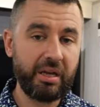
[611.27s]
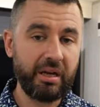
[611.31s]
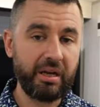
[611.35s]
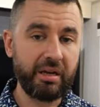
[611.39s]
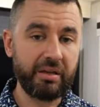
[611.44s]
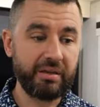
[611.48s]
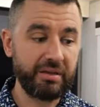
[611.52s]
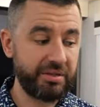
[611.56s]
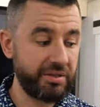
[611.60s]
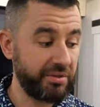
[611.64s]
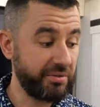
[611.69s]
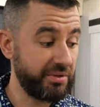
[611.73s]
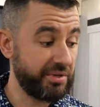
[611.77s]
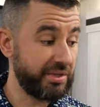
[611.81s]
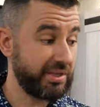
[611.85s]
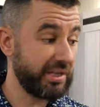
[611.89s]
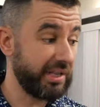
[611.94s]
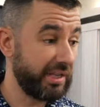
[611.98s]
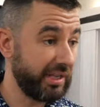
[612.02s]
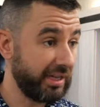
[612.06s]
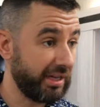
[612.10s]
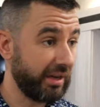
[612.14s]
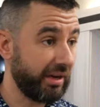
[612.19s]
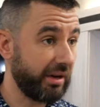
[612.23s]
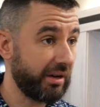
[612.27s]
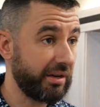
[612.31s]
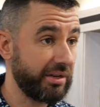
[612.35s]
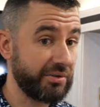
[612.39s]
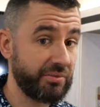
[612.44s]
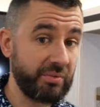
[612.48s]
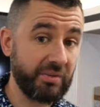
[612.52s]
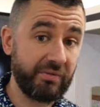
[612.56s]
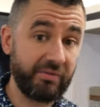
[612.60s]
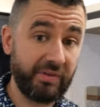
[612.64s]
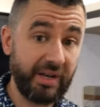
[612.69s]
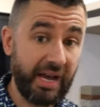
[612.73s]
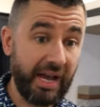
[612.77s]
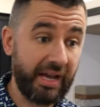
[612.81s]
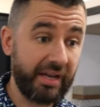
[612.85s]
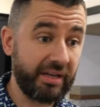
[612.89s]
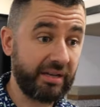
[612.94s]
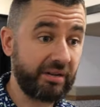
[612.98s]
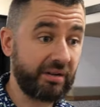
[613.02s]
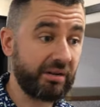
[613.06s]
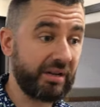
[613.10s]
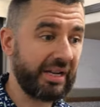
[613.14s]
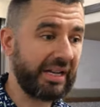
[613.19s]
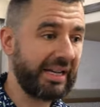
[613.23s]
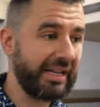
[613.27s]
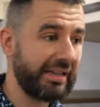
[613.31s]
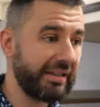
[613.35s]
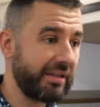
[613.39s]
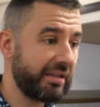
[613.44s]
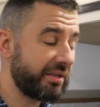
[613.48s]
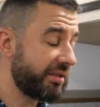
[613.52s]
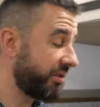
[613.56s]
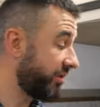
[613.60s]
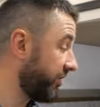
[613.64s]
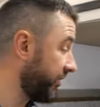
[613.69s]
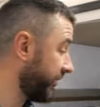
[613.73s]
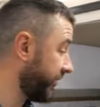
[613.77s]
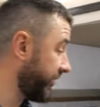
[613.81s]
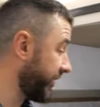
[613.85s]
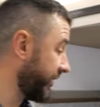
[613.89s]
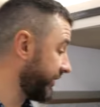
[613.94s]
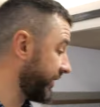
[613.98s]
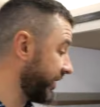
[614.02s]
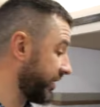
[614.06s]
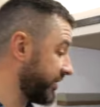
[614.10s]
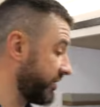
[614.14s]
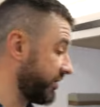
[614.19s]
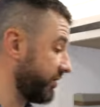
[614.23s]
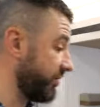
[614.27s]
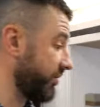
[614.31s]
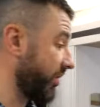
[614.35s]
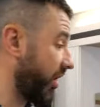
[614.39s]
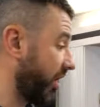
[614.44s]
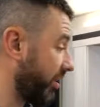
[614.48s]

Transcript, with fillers: the two seating areas we've got here in this 252